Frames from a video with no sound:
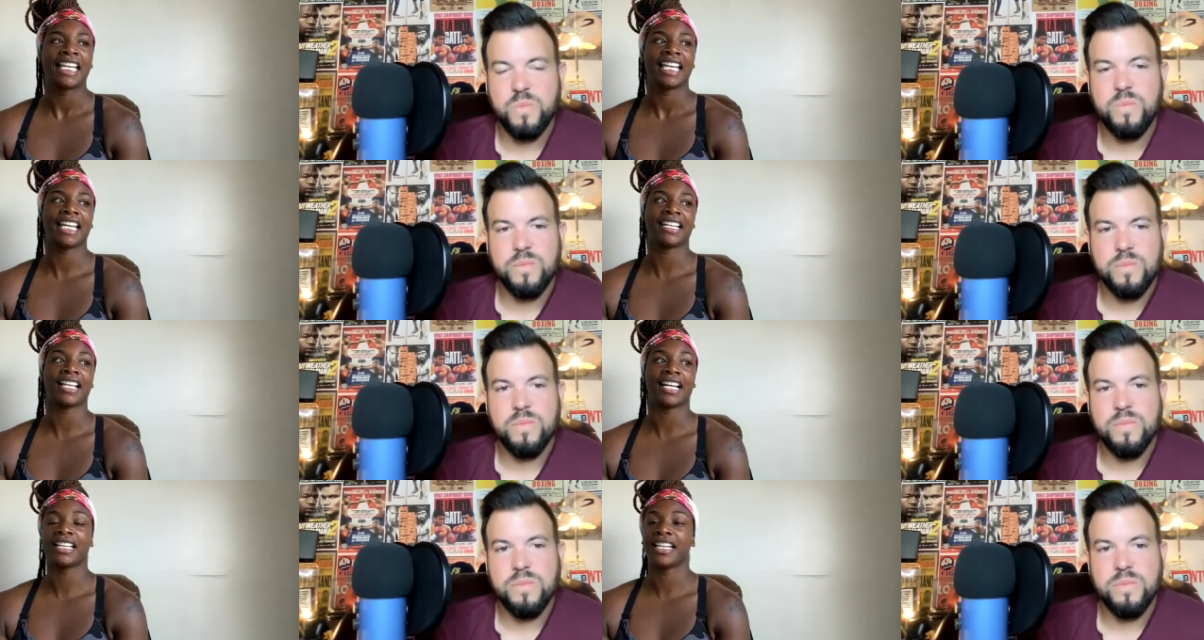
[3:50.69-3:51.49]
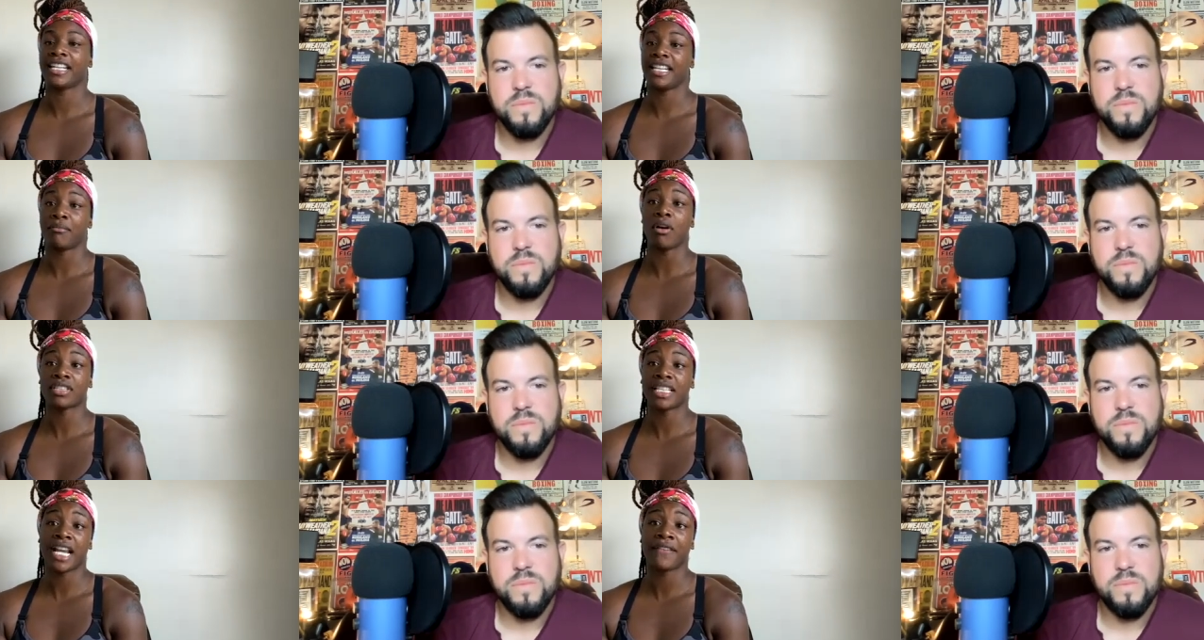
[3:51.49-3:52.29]
Speaker 1: and a lot of
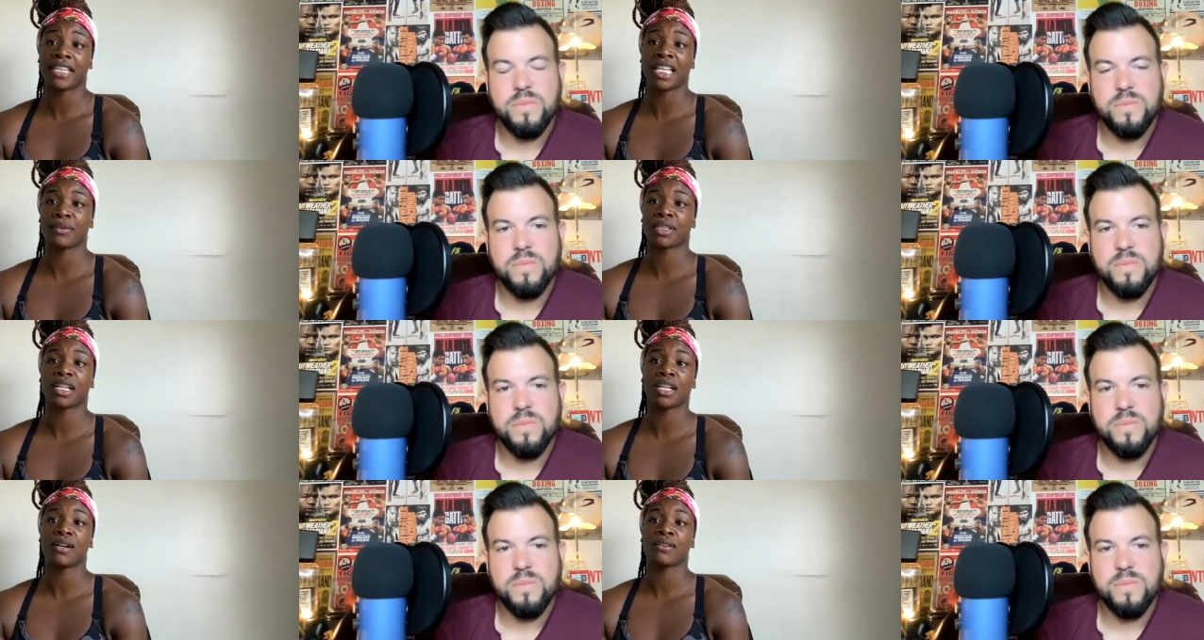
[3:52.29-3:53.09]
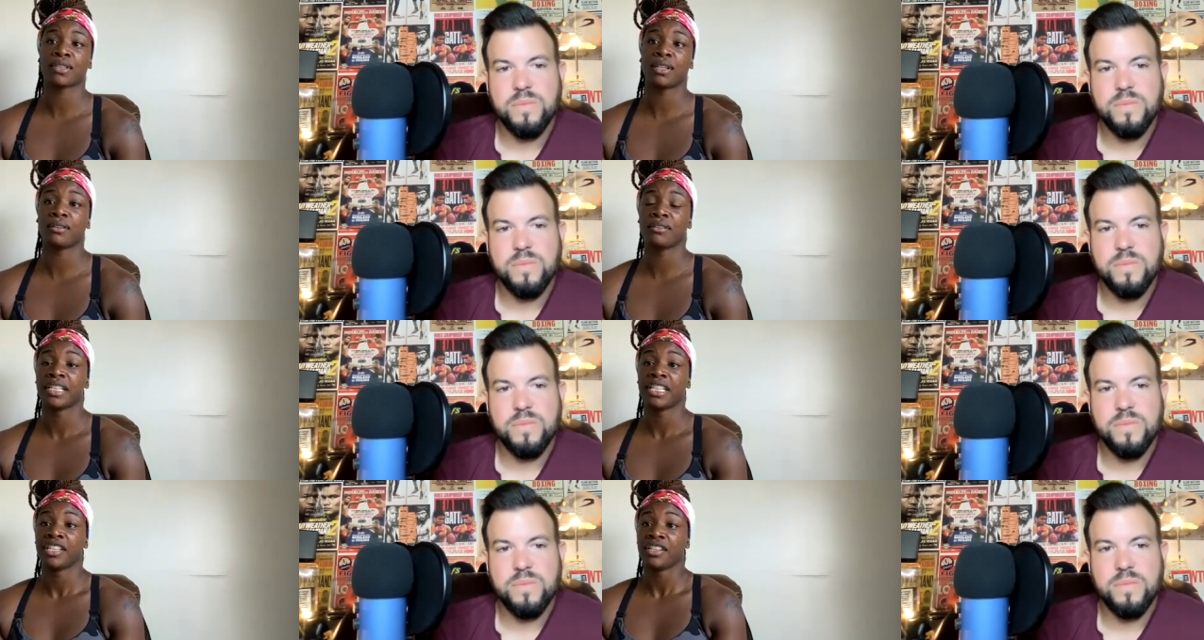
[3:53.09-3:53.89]
mostly everything was closed so
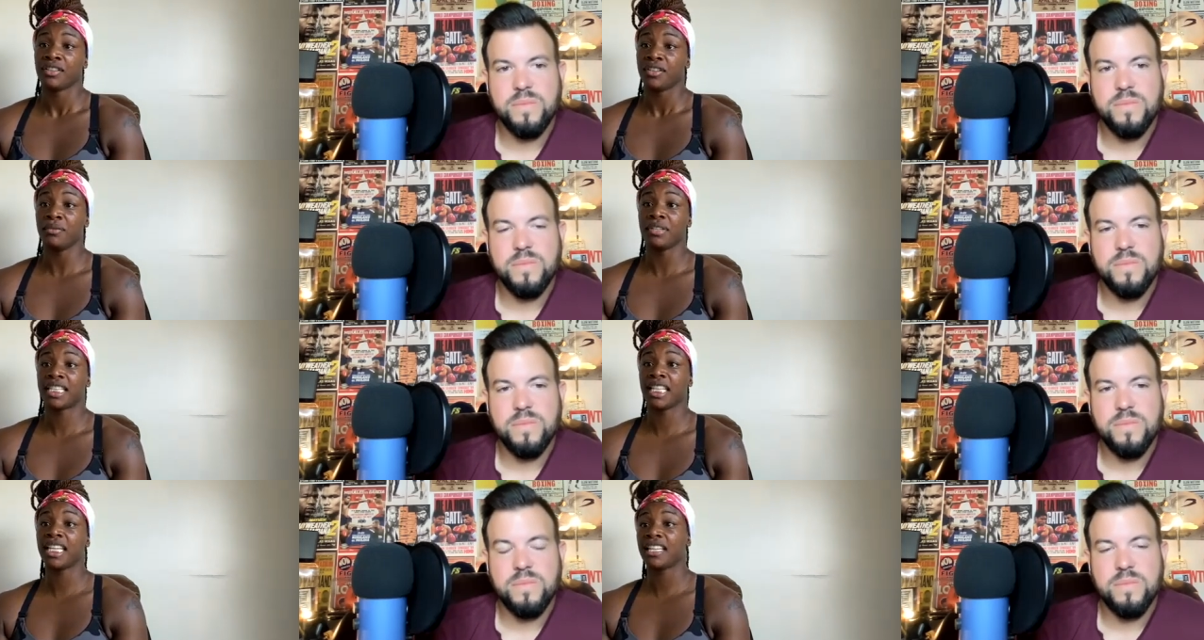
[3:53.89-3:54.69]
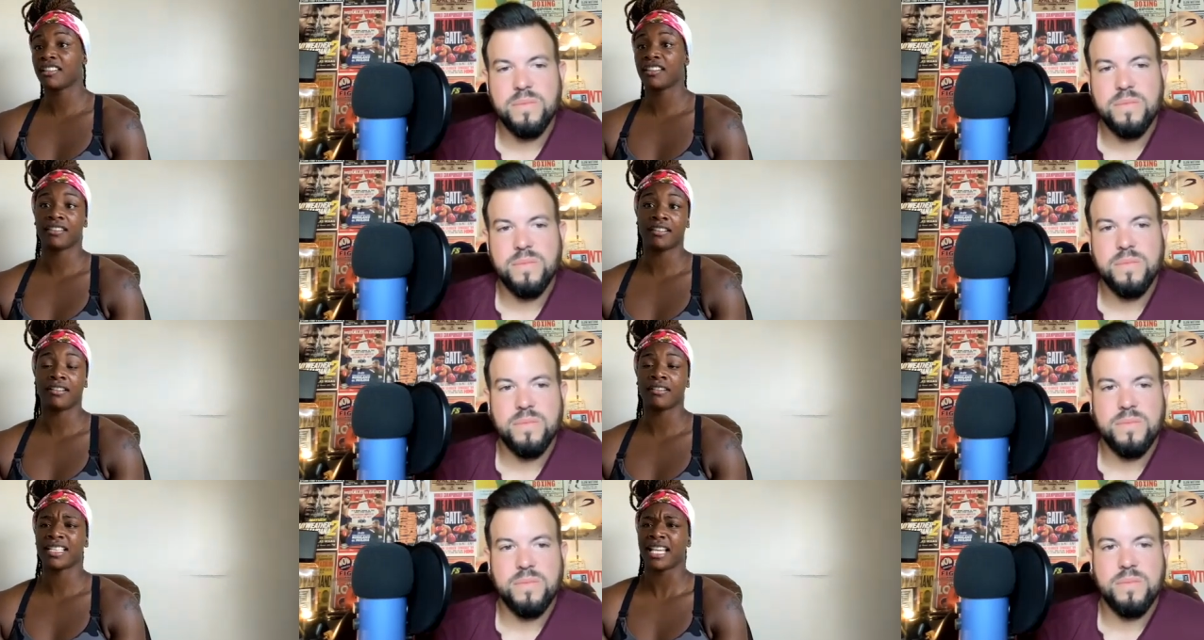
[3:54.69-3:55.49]
you would think you know
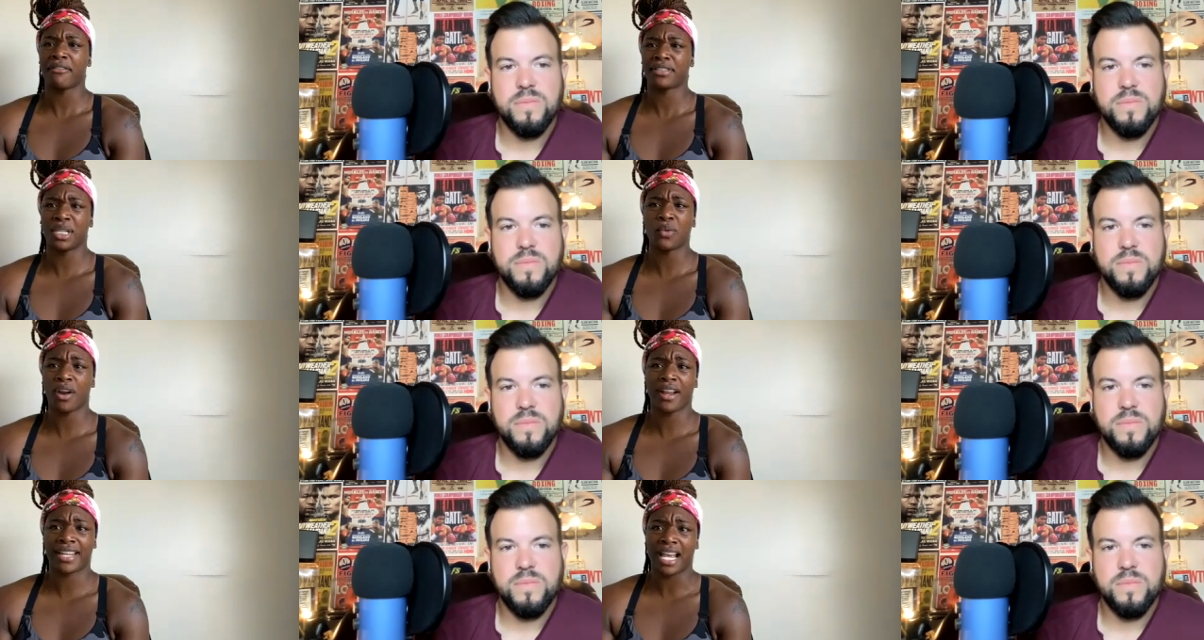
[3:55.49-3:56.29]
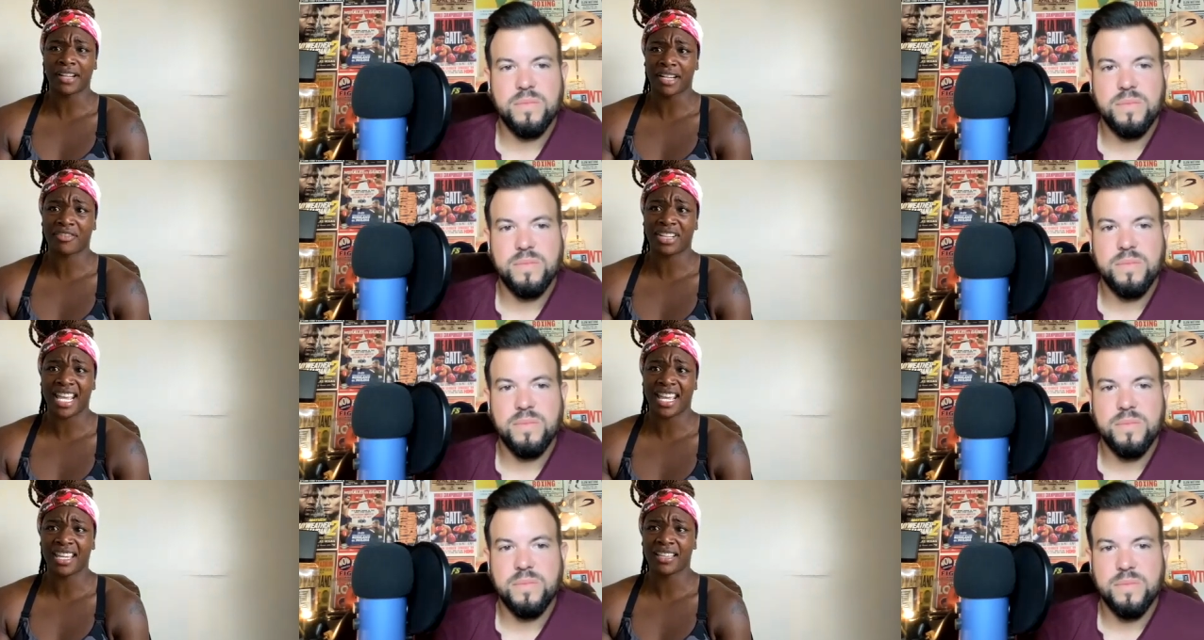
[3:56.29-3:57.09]
because i was still working out every
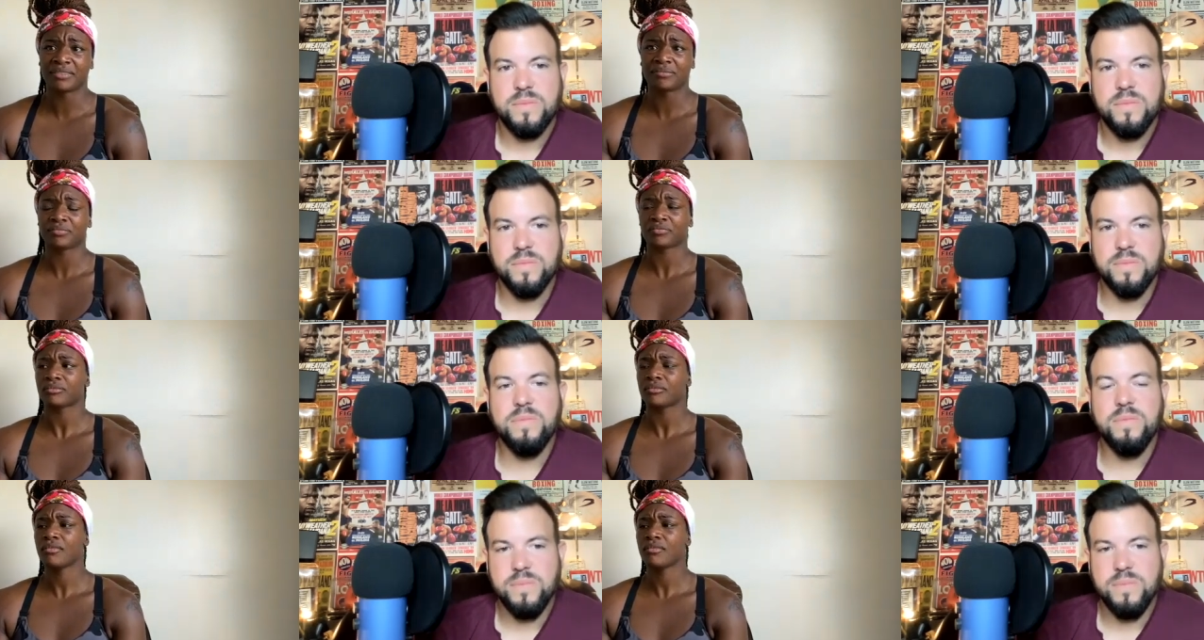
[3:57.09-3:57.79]
day, mm-hmm.